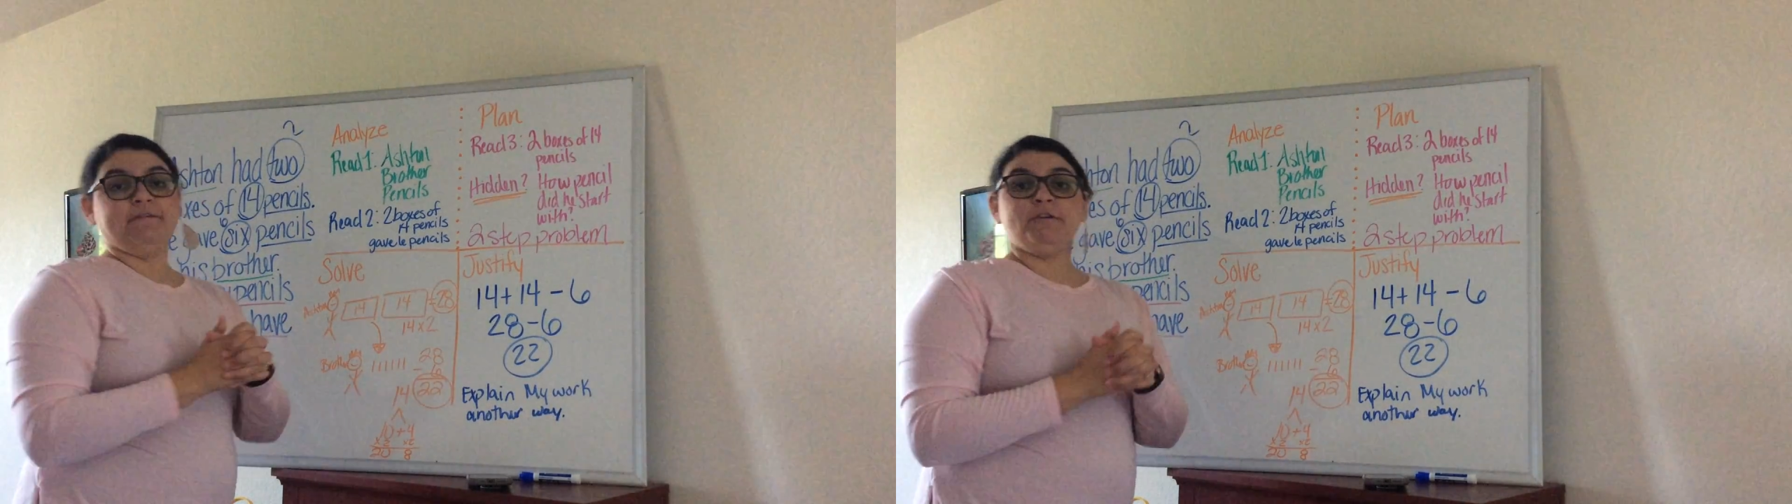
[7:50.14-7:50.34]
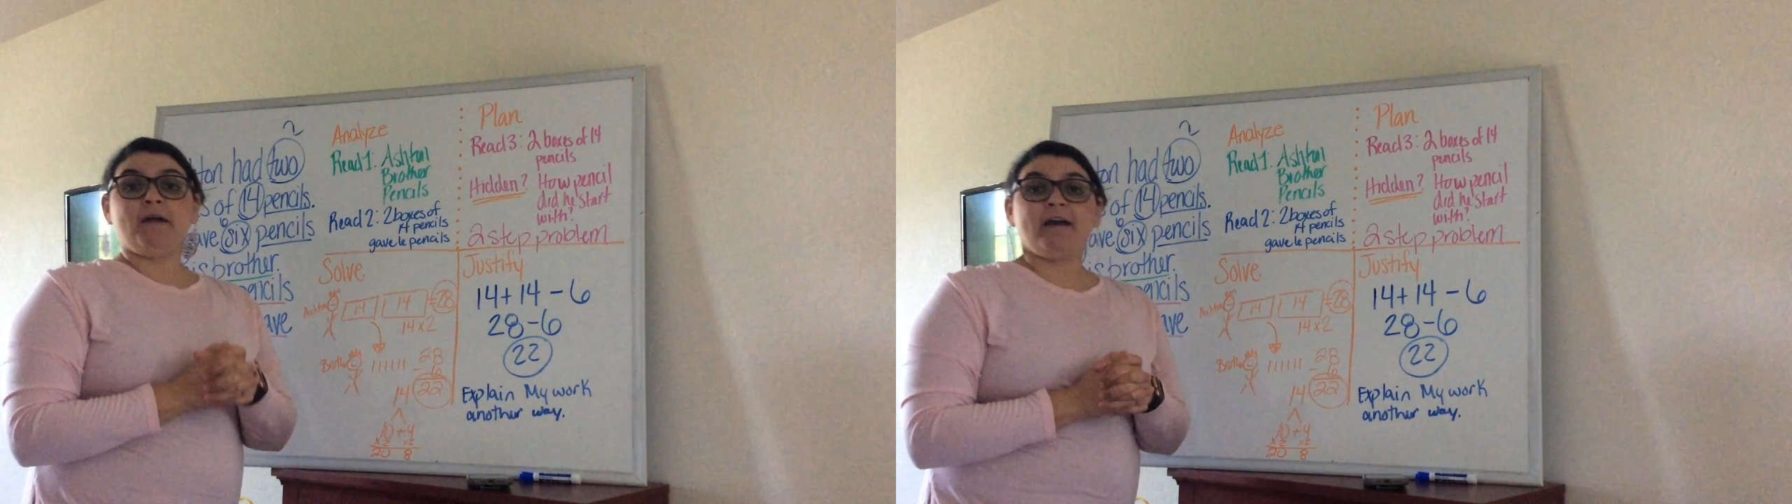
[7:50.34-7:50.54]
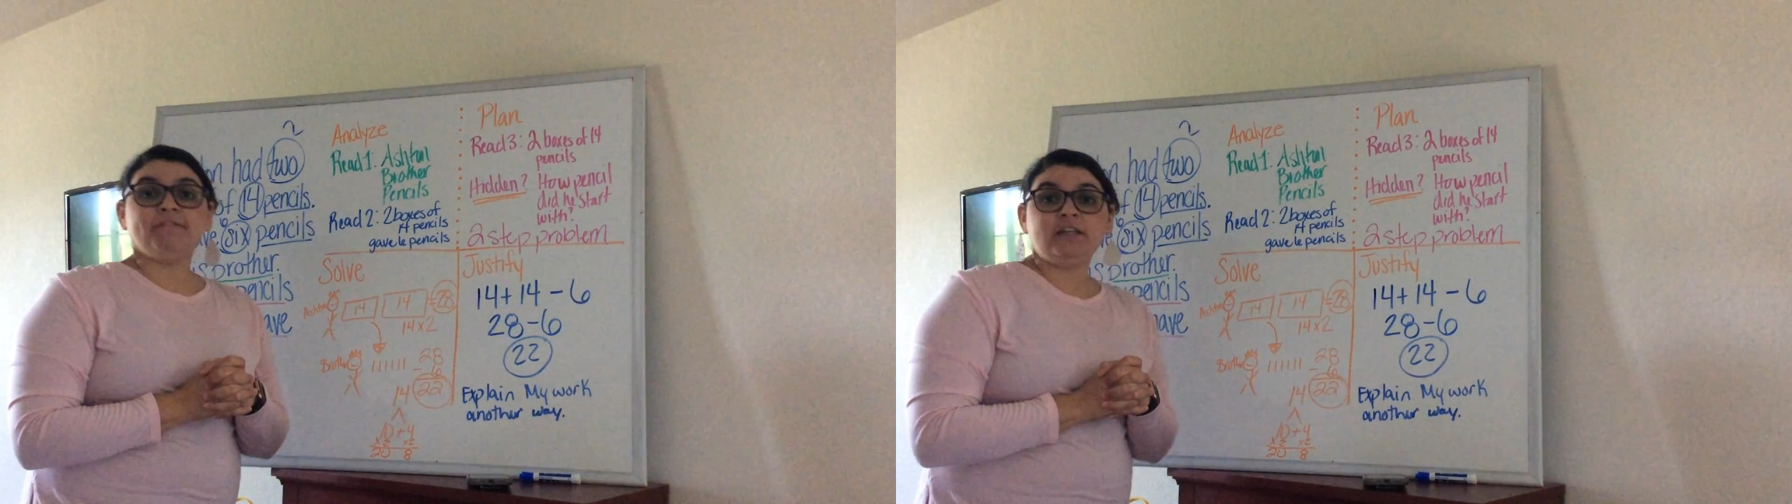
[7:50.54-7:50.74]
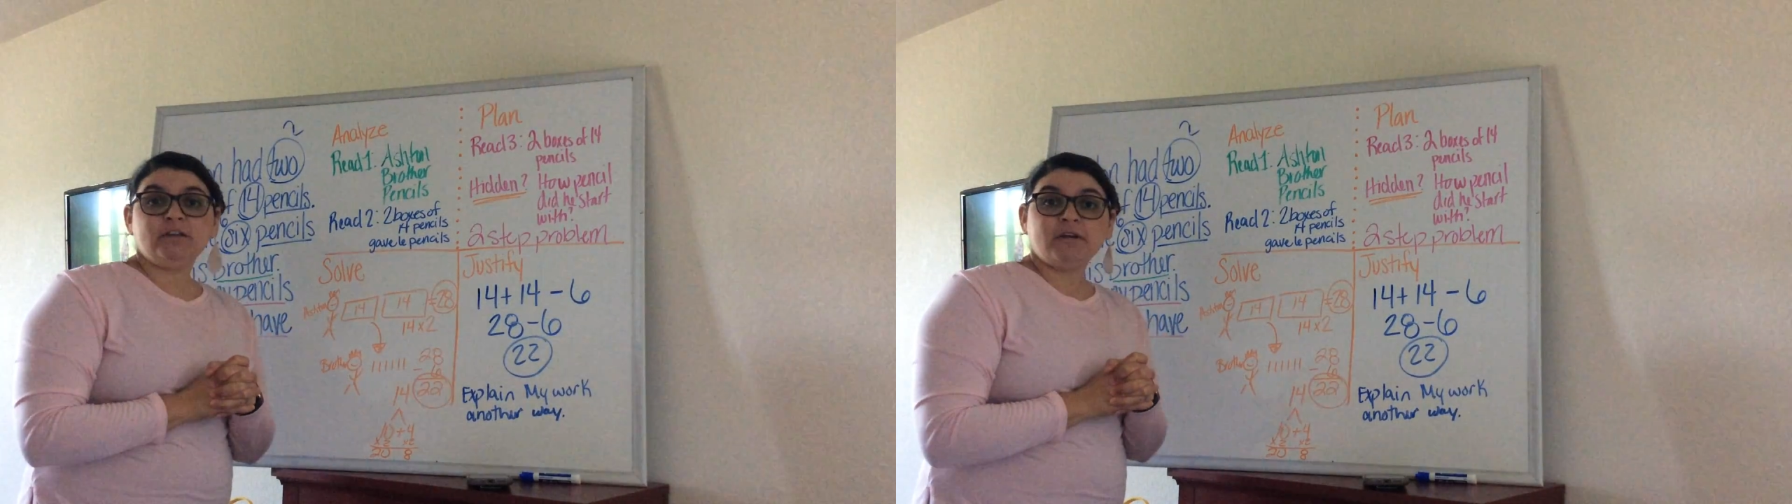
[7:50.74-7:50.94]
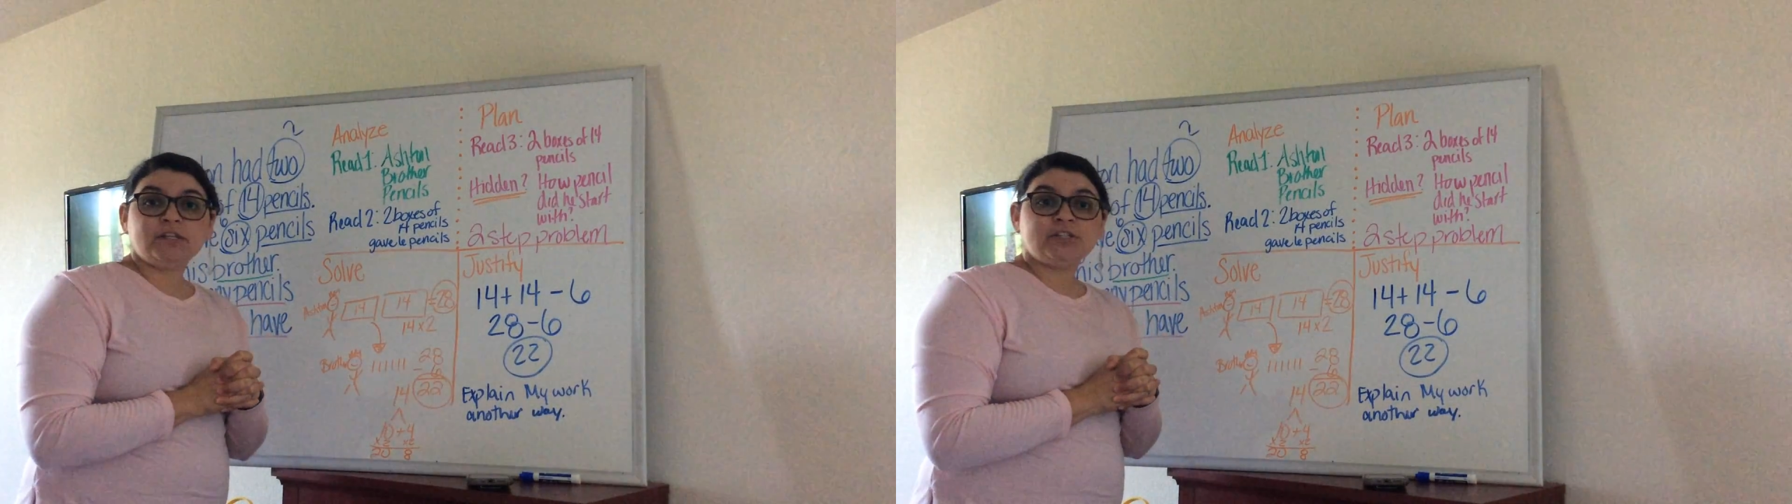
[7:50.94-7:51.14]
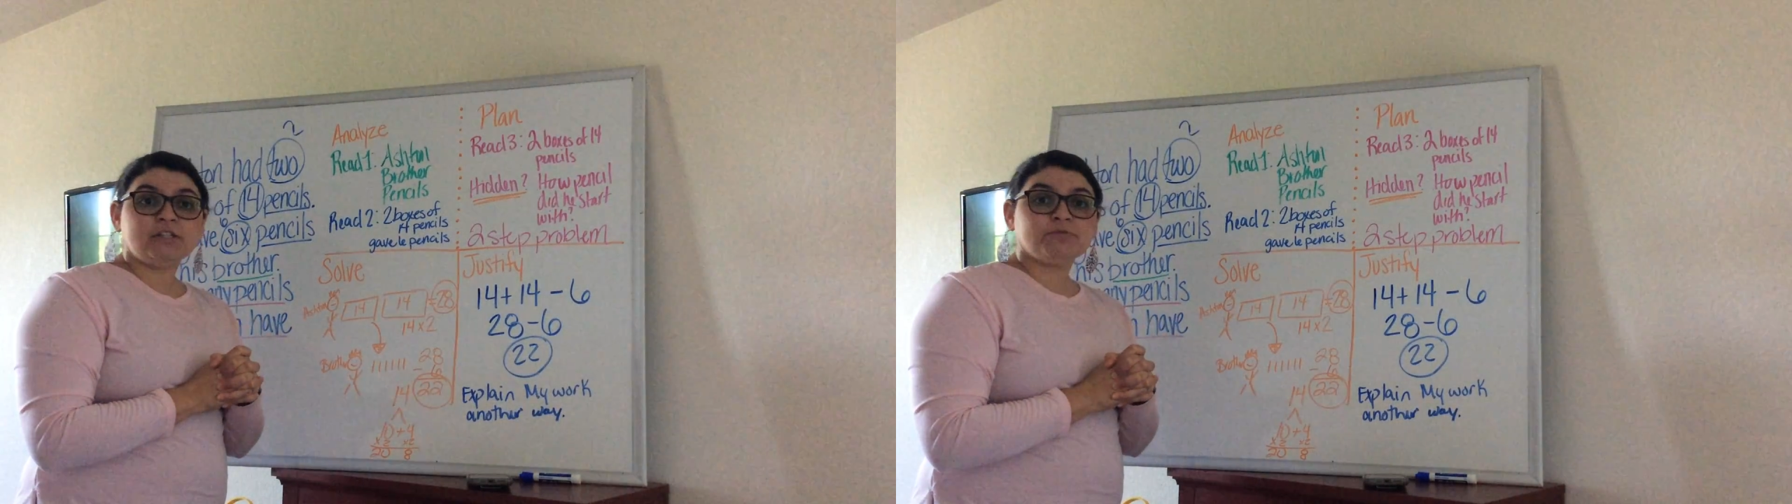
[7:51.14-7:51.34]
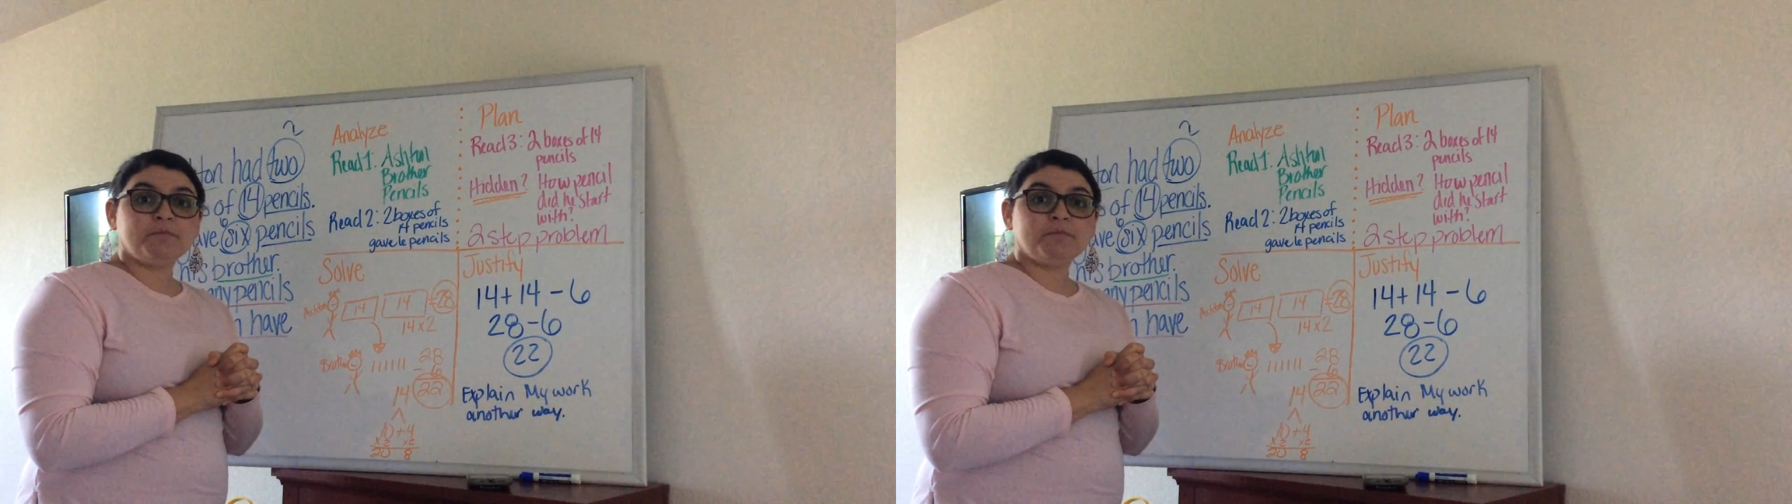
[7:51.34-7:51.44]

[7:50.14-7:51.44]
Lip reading: if you have any questions,